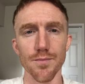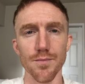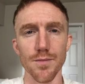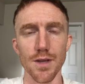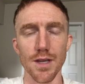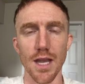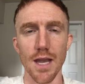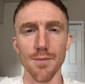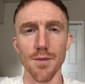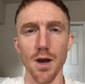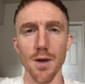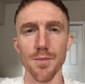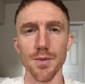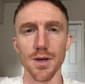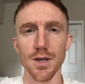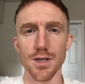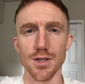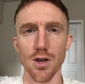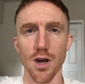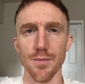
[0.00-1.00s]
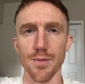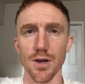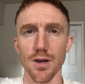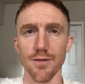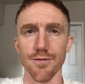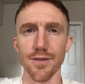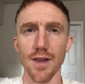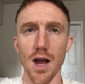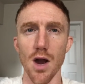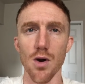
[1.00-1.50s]
He came up and he saw a bee in
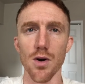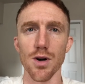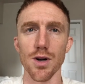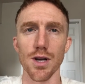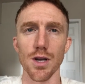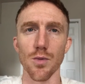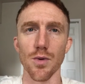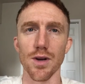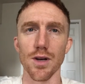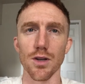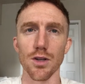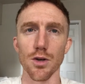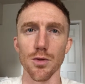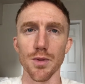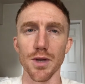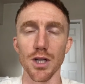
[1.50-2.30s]
a flower. He went a little